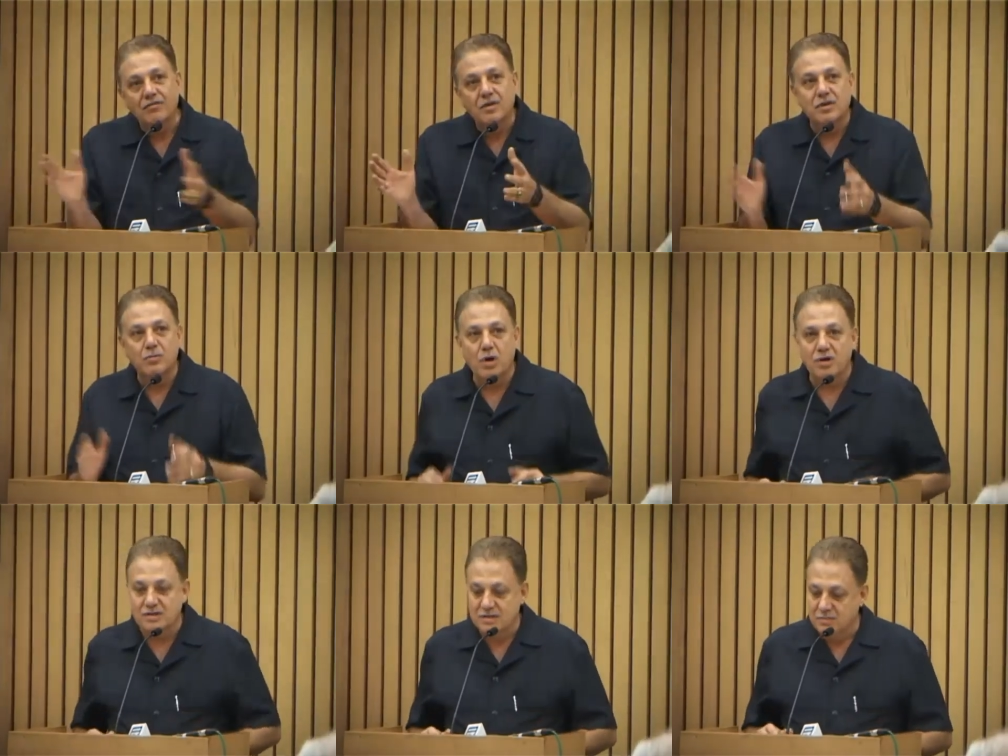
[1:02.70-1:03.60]
the
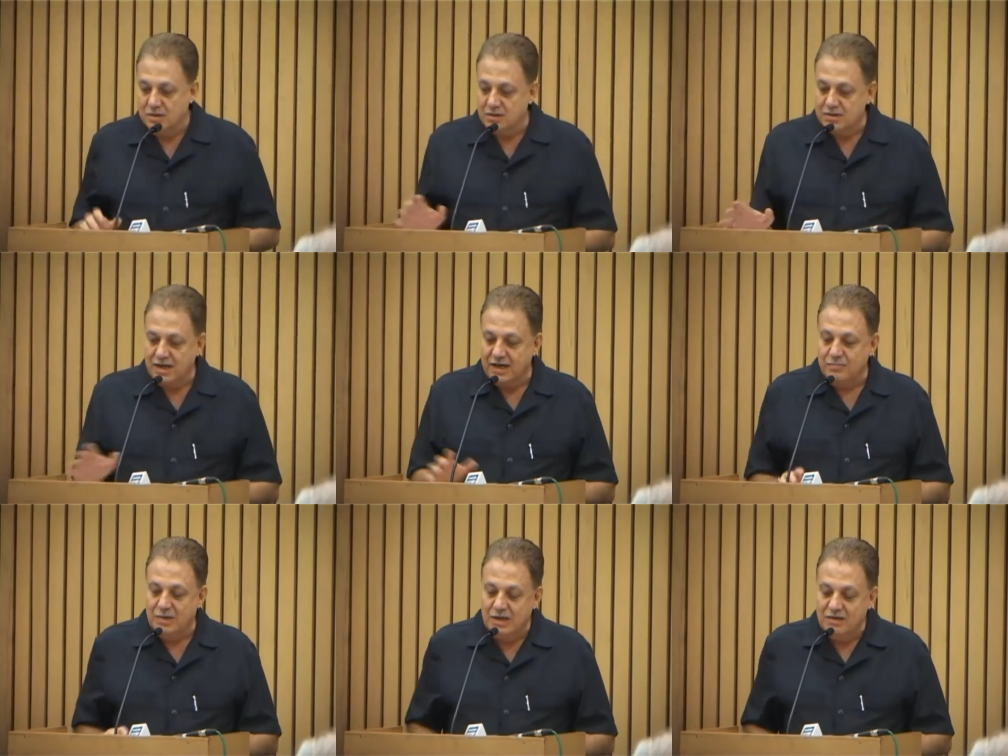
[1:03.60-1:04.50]
democracy because I
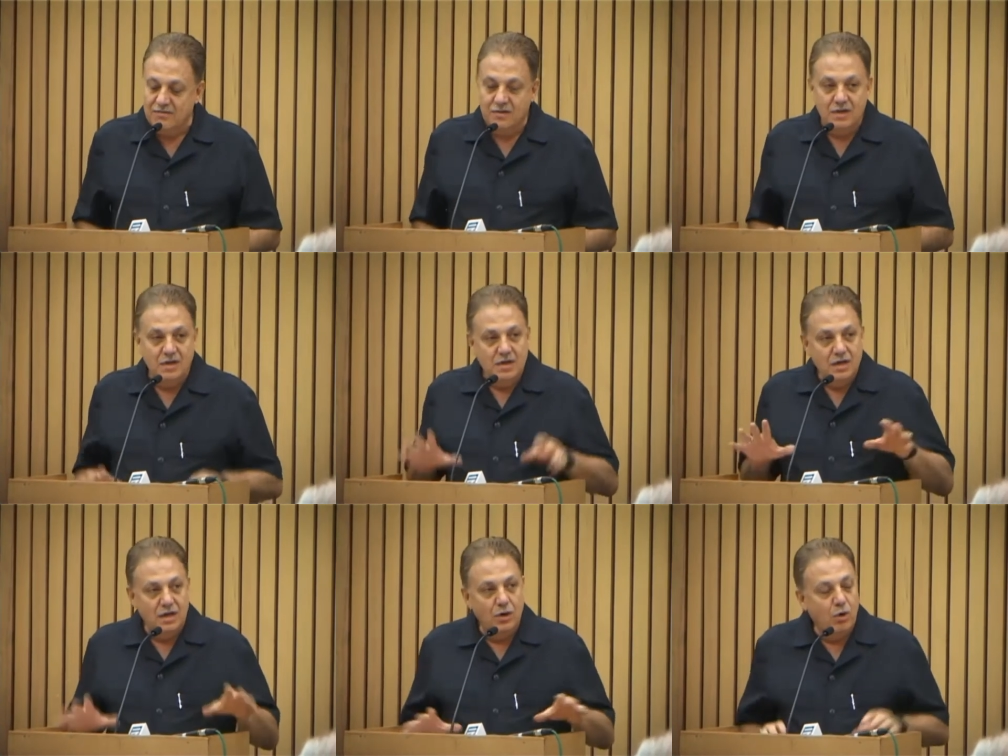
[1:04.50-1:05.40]
believe
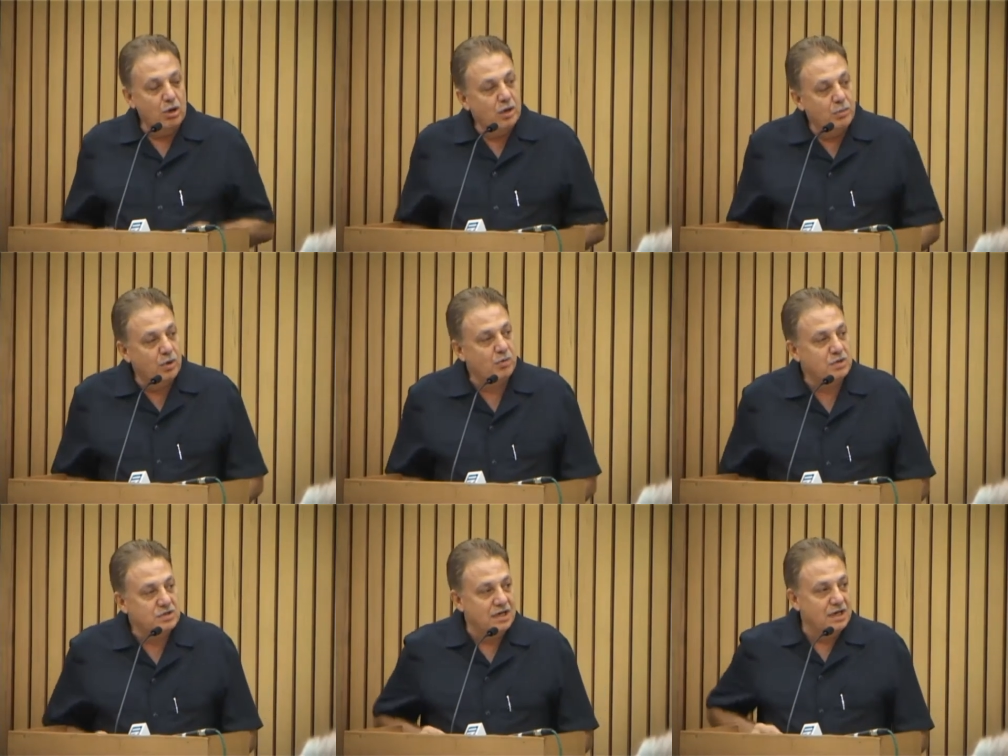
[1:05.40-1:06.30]
in all the book
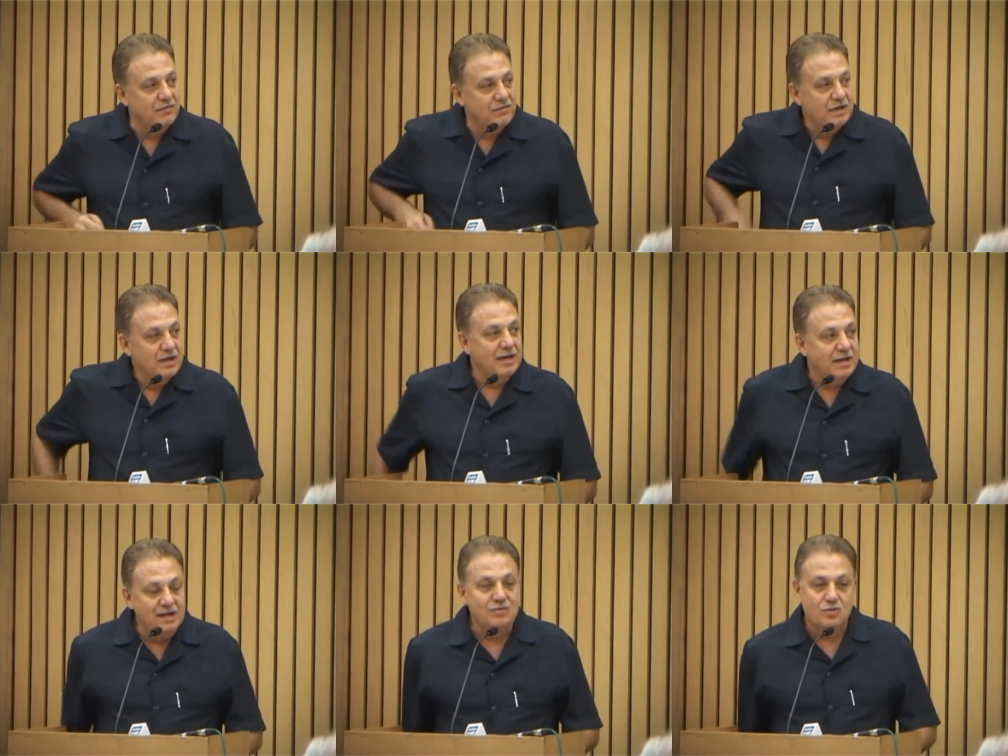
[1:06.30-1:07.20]
which I have
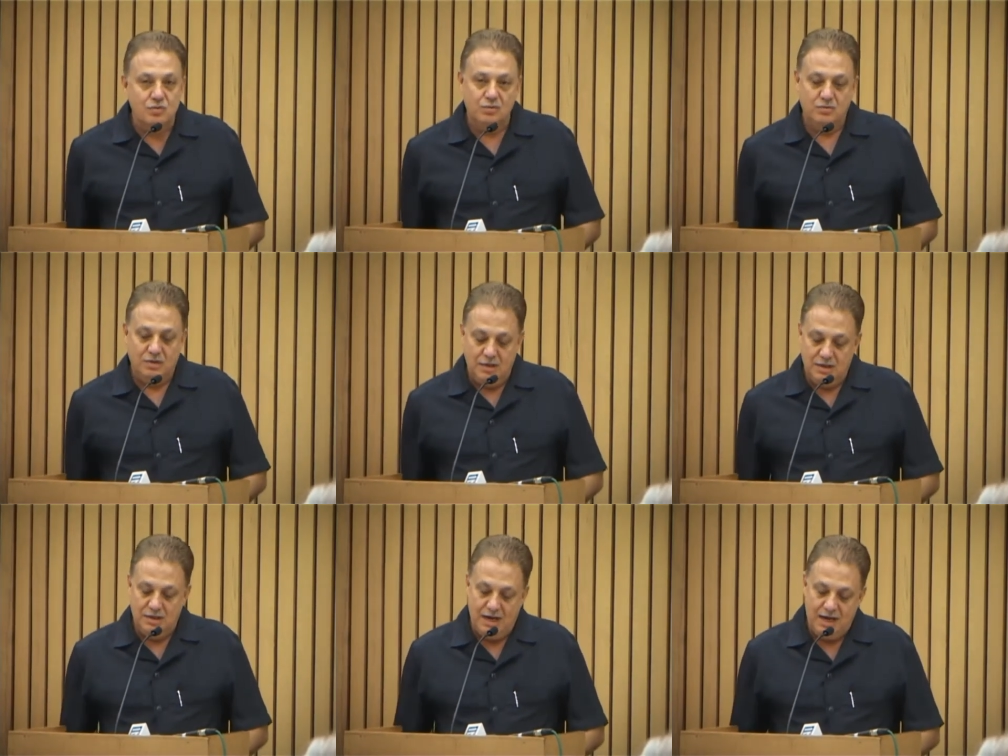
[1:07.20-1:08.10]
gone through,
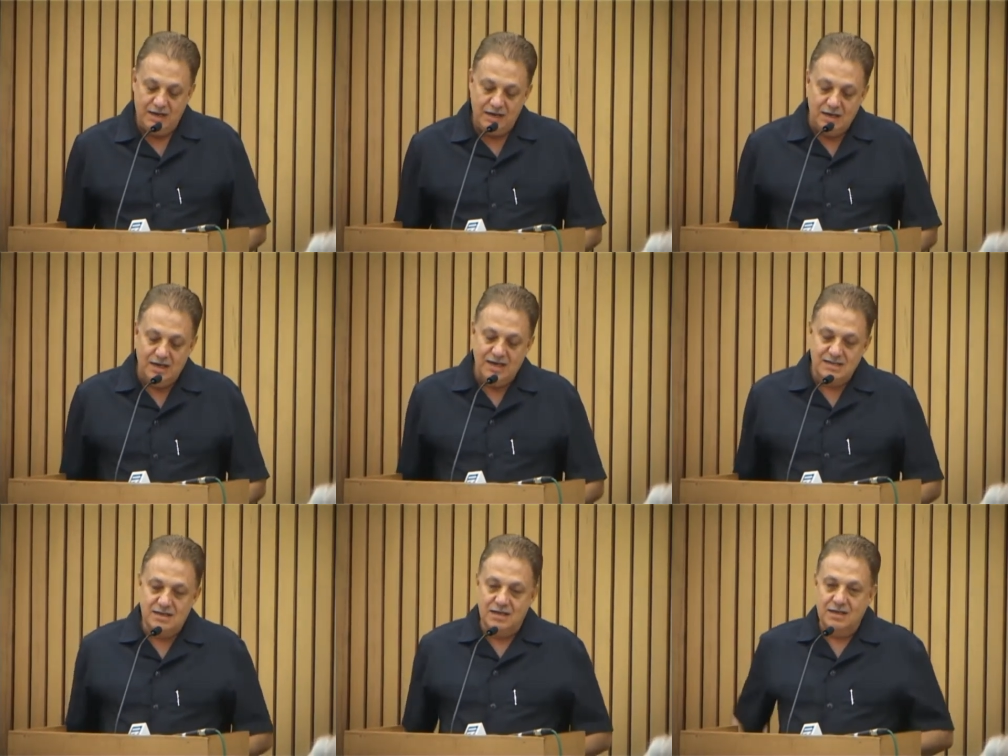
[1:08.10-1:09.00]
uh, I
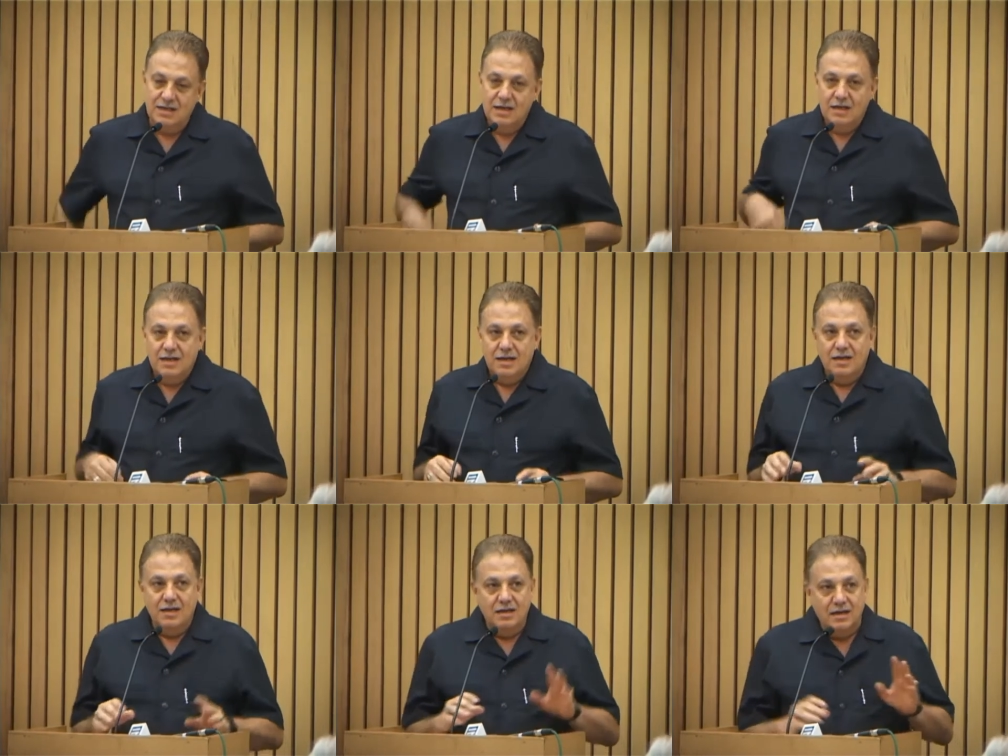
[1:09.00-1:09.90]
realized that
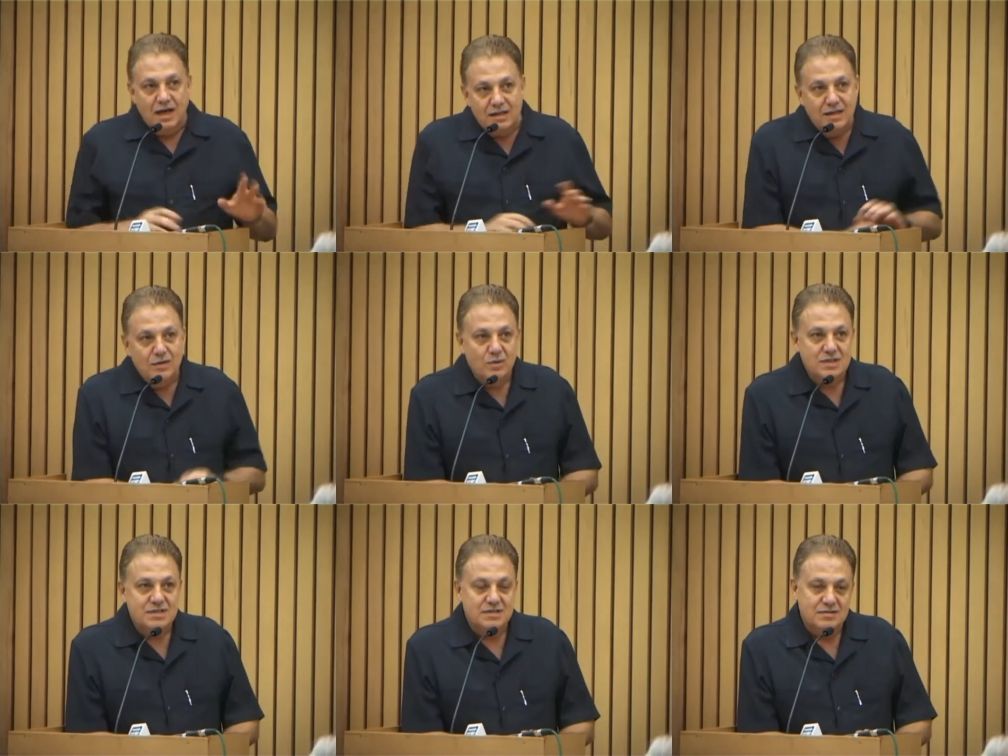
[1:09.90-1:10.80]
Gandhi was